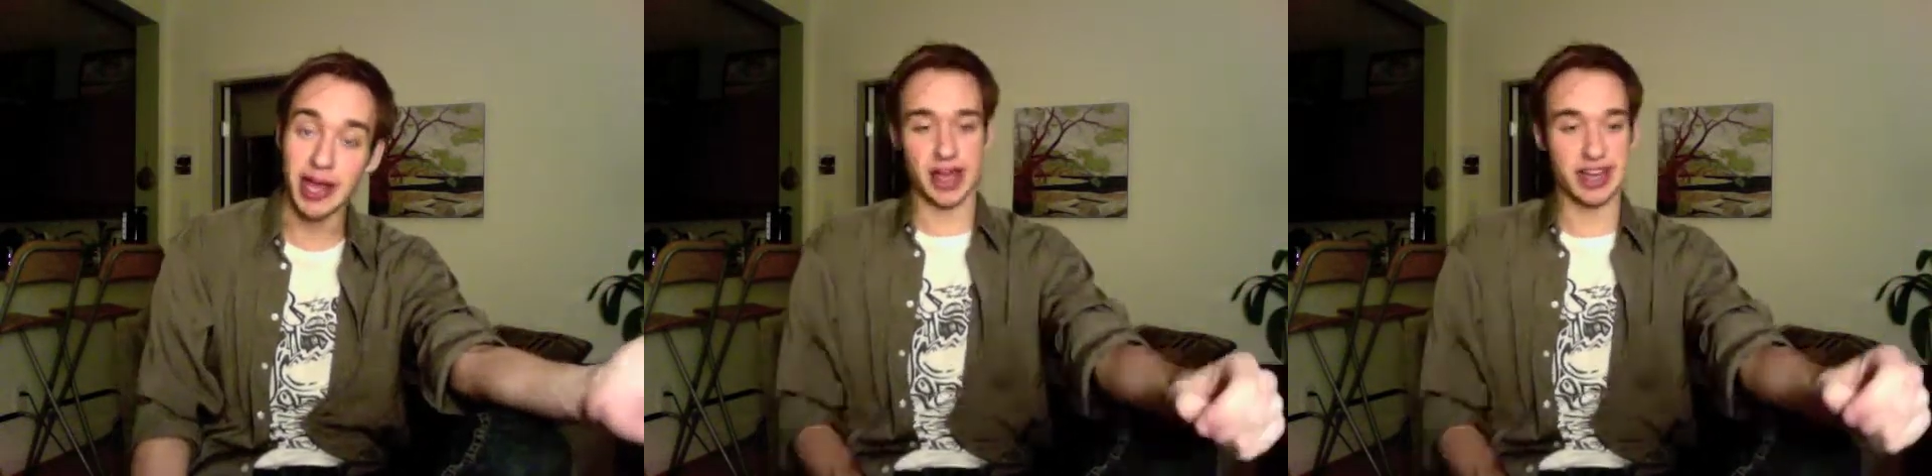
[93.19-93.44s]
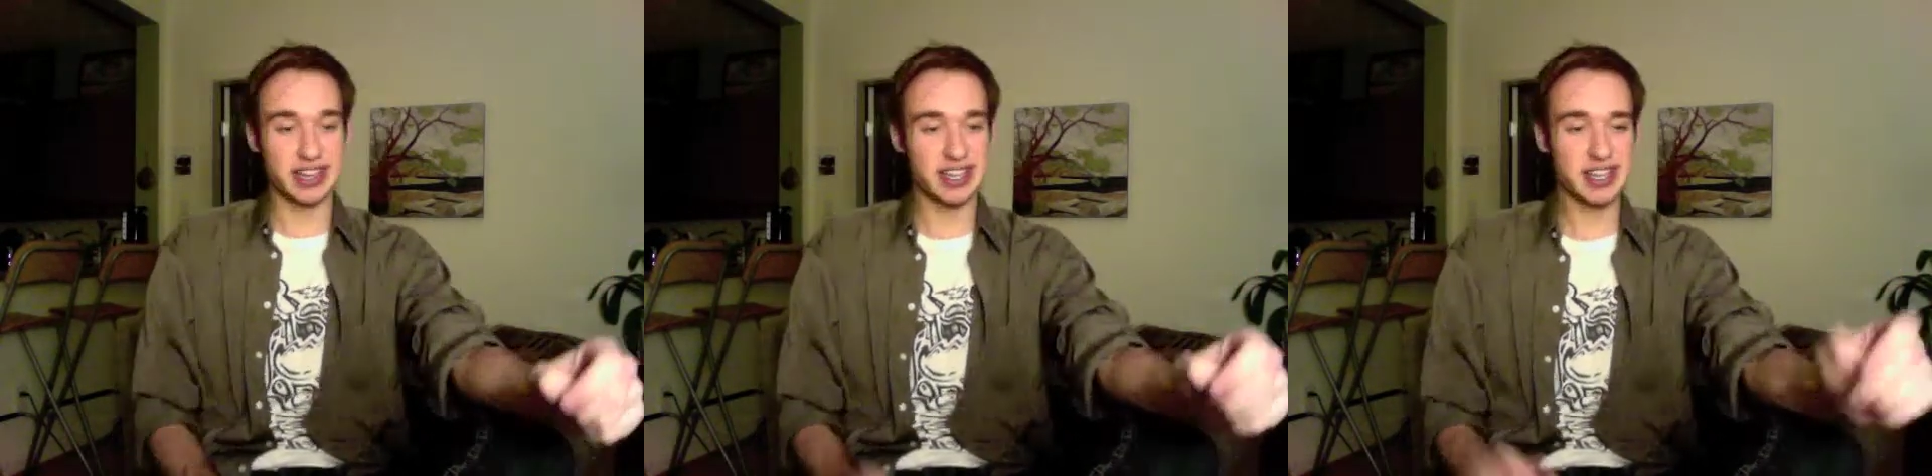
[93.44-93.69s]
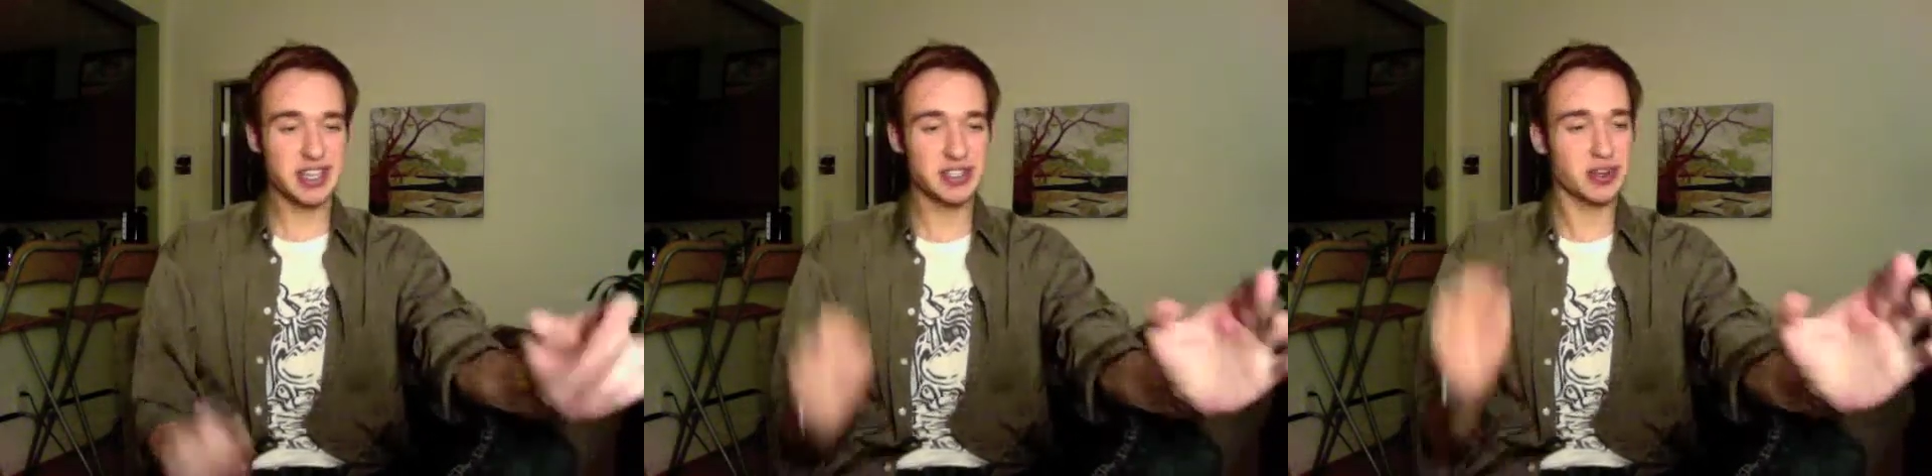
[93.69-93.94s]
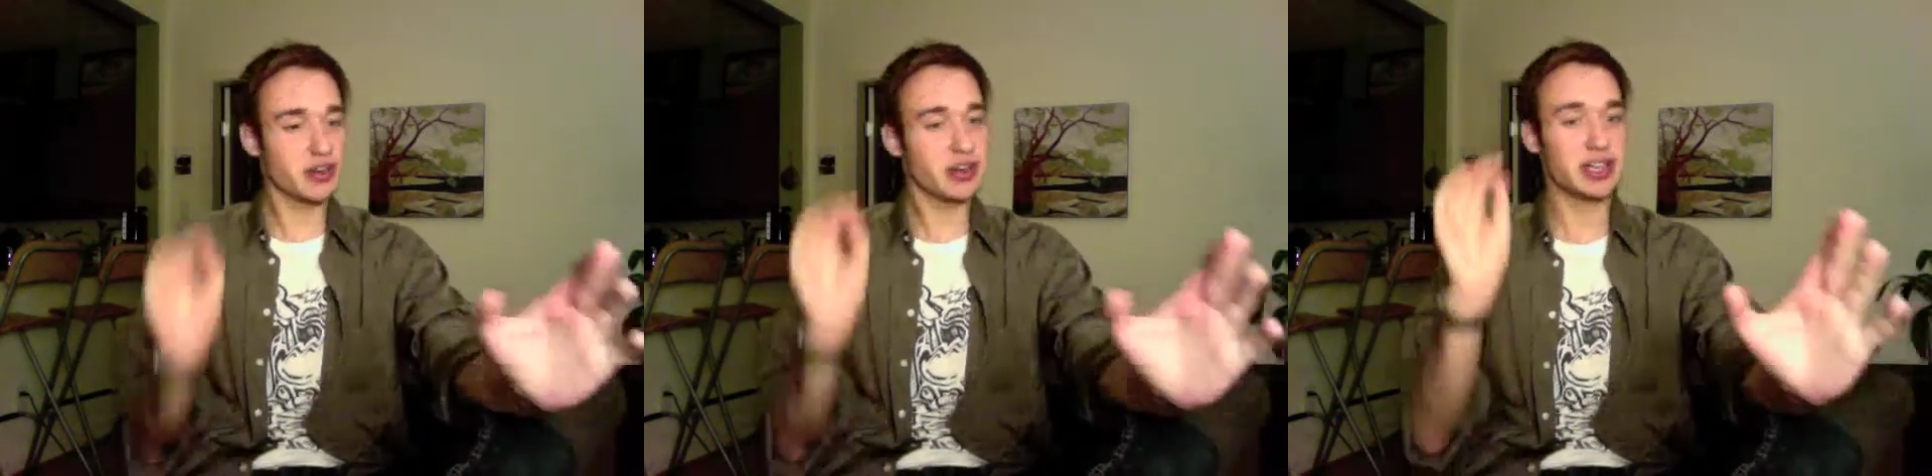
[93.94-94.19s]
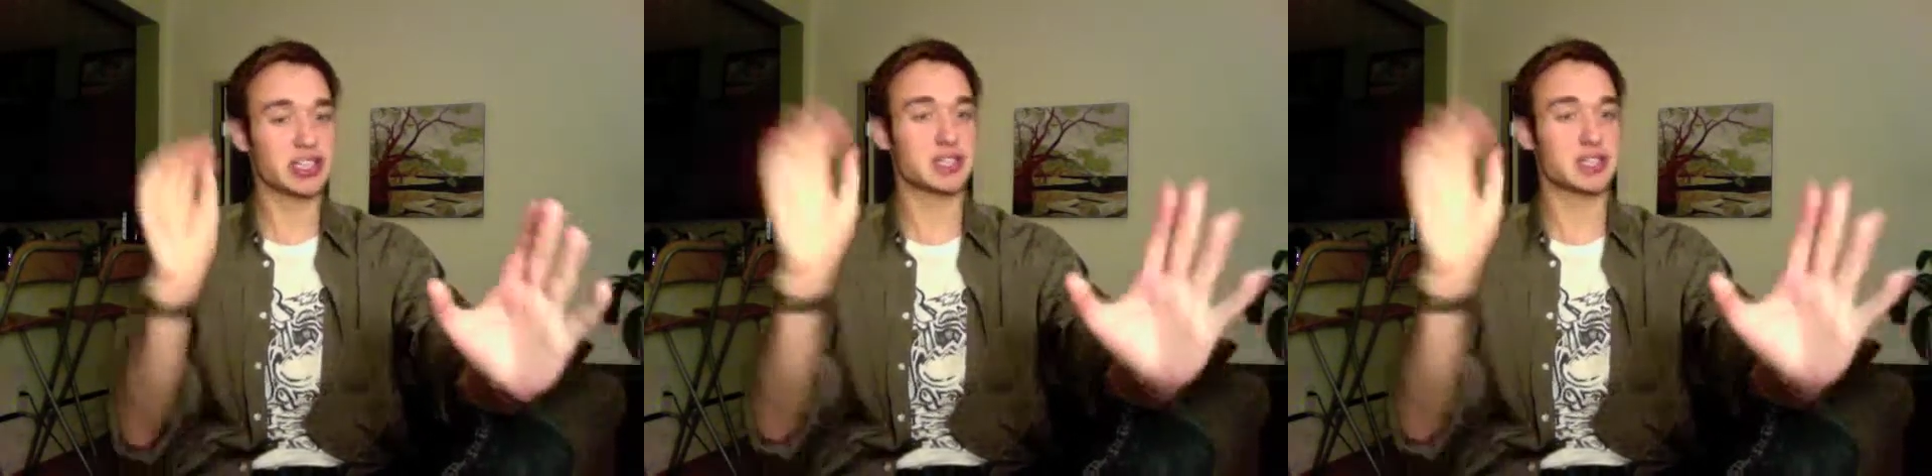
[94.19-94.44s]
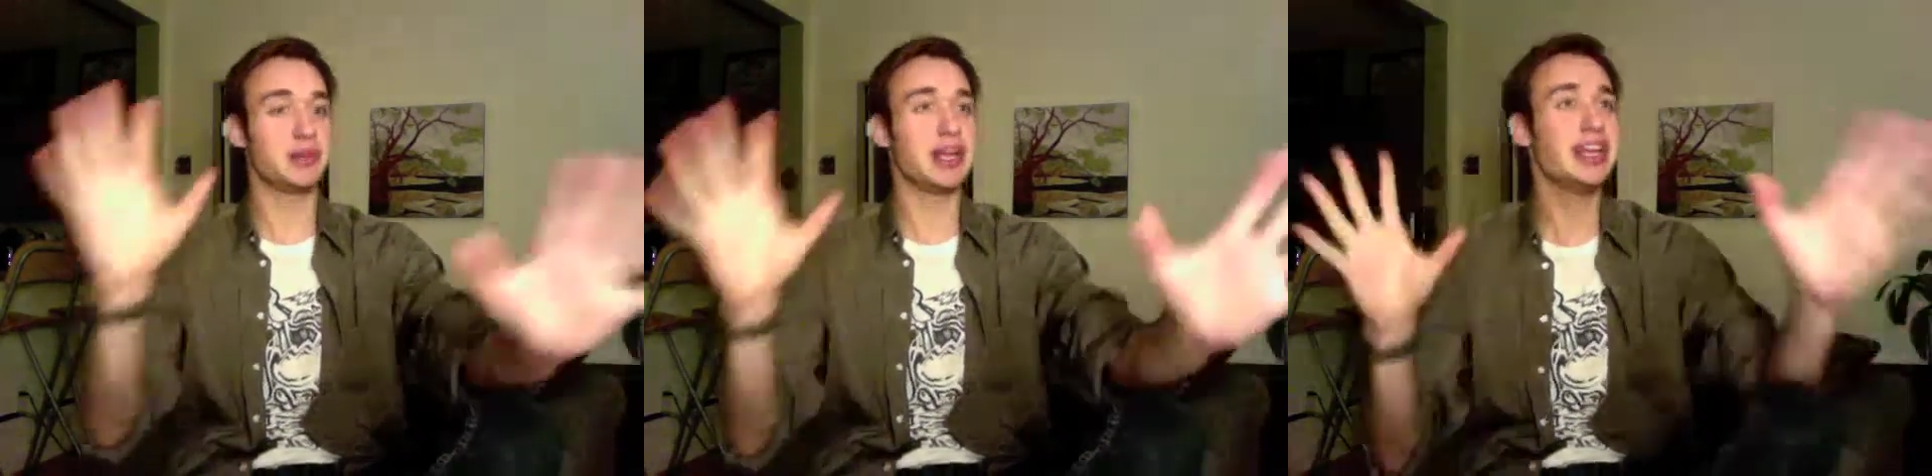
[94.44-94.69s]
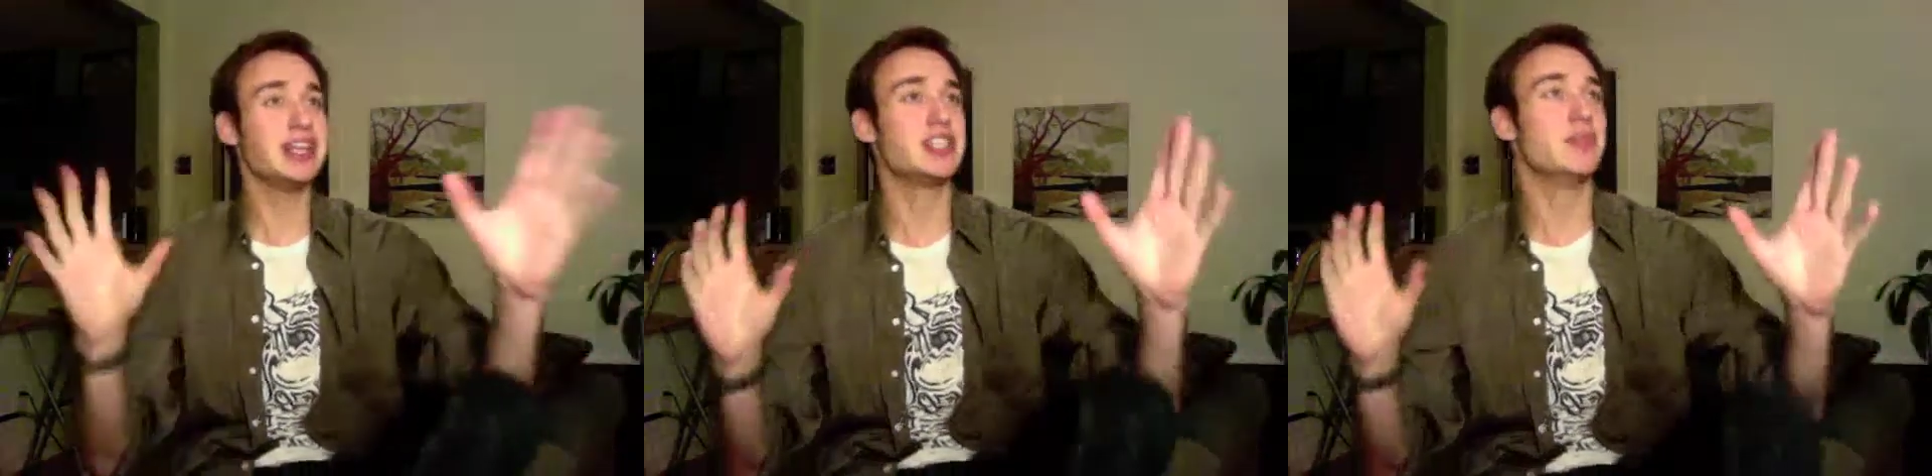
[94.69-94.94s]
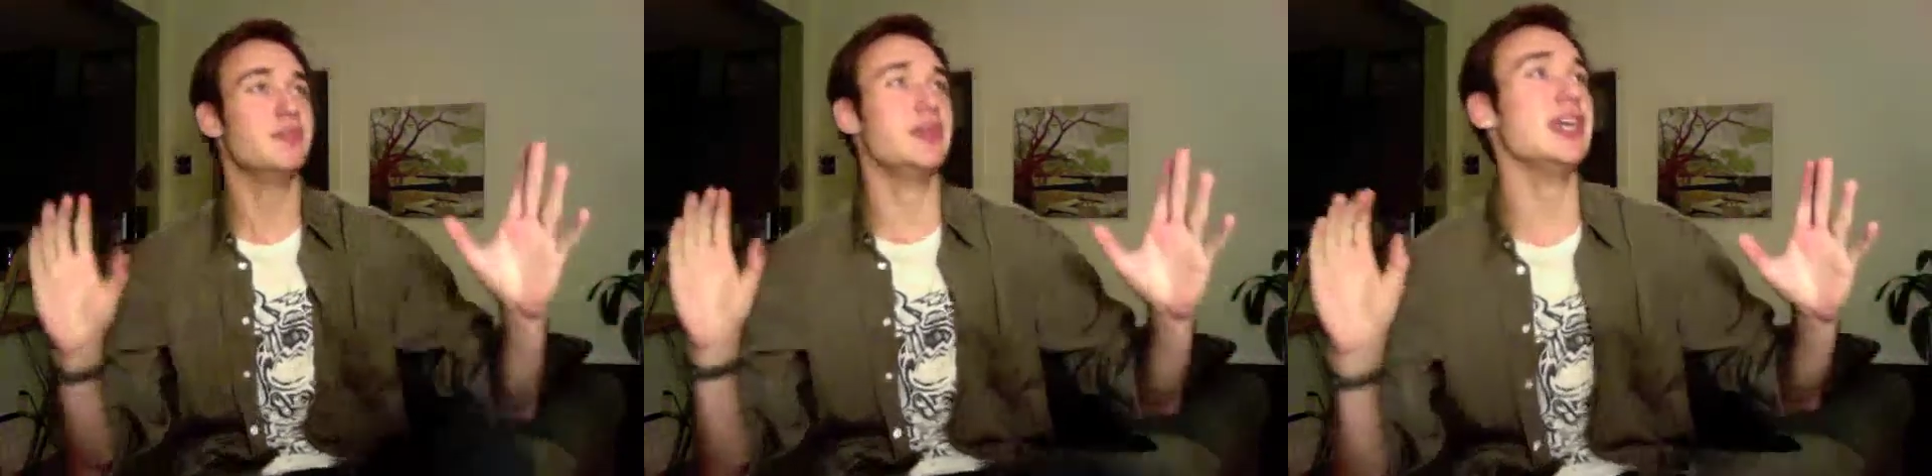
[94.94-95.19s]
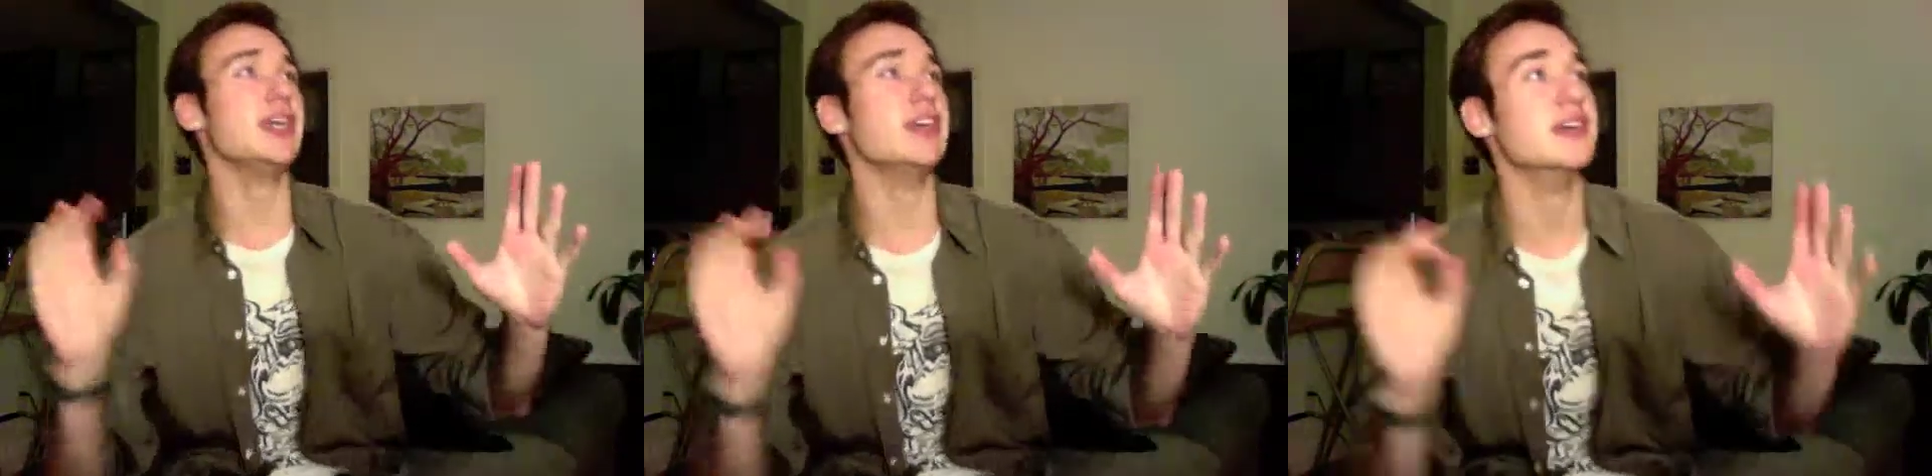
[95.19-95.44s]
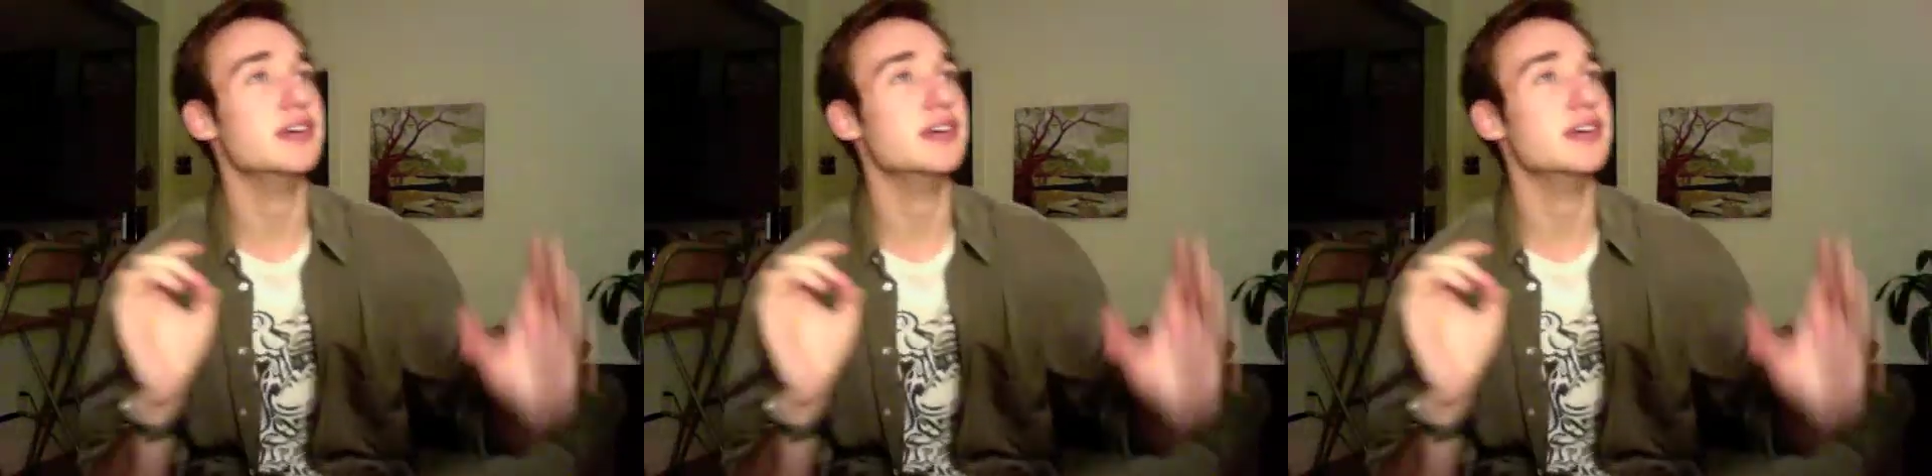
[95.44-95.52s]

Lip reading: And he started explaining to me